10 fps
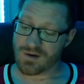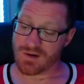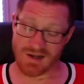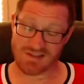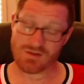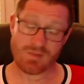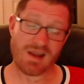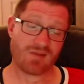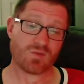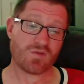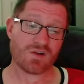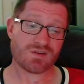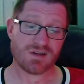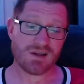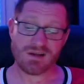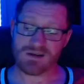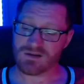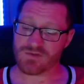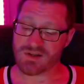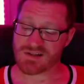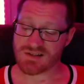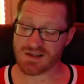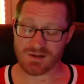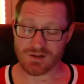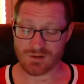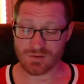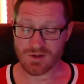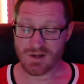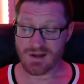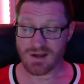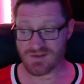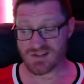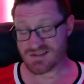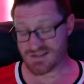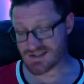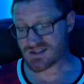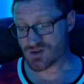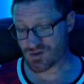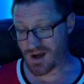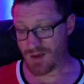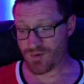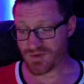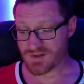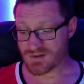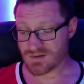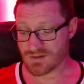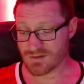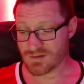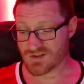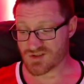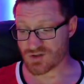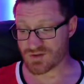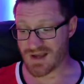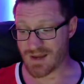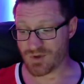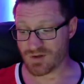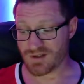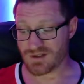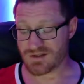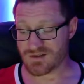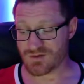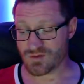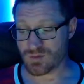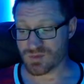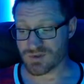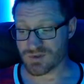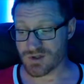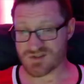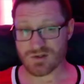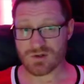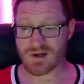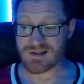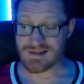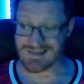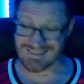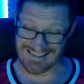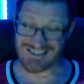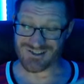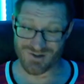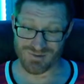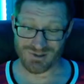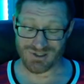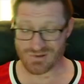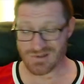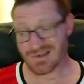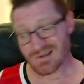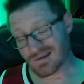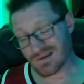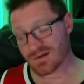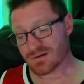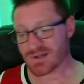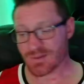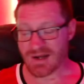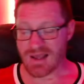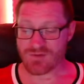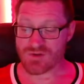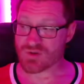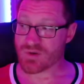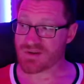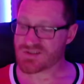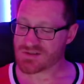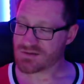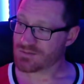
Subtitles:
And I still might have to move it all tonight. If it doesn't get, if this doesn't drop within a certain time period to below zero, at least zero below, then I'm going to have no choice.